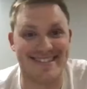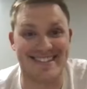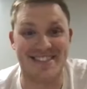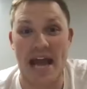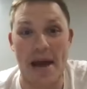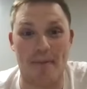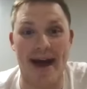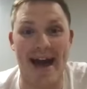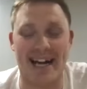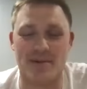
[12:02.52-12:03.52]
jam
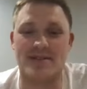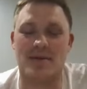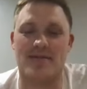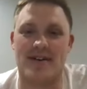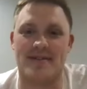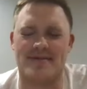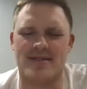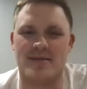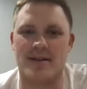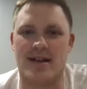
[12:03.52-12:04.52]
packed, but it's gonna be fun. It's gonna
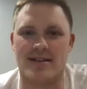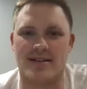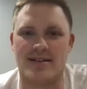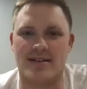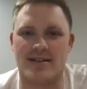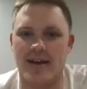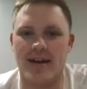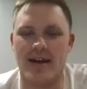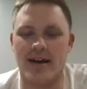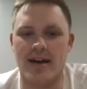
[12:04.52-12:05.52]
be lots of fun.
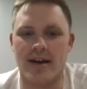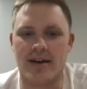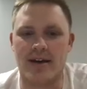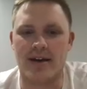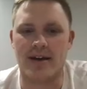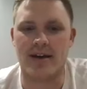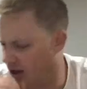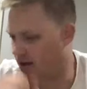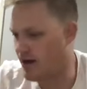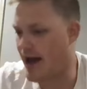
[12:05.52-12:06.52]
Cool.
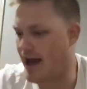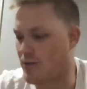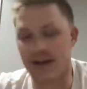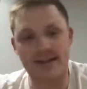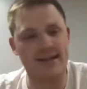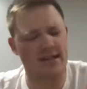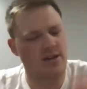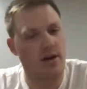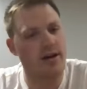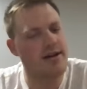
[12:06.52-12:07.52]
Hey, well, let's get
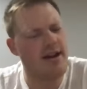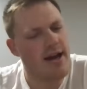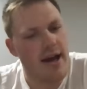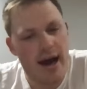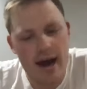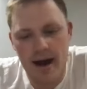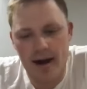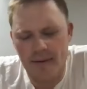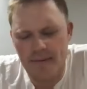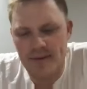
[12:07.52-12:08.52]
started.
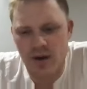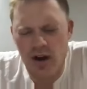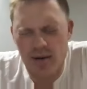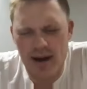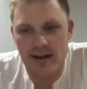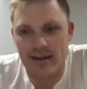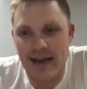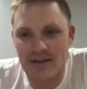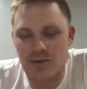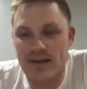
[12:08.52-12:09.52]
Sorry about
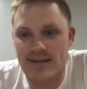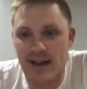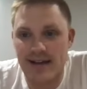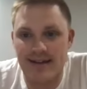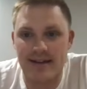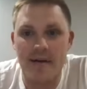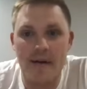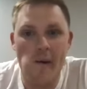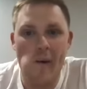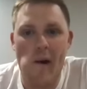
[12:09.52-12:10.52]
last week's lesson.
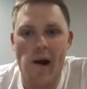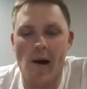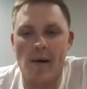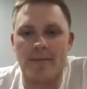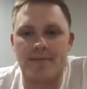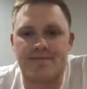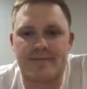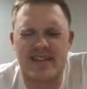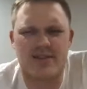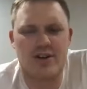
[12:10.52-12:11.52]

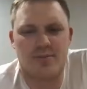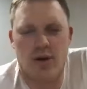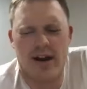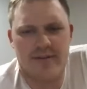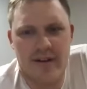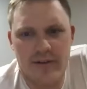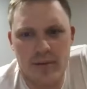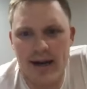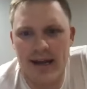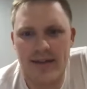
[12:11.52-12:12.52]
This is a good break for
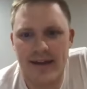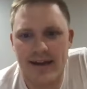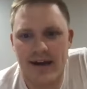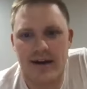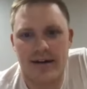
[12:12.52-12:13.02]
everybody. I think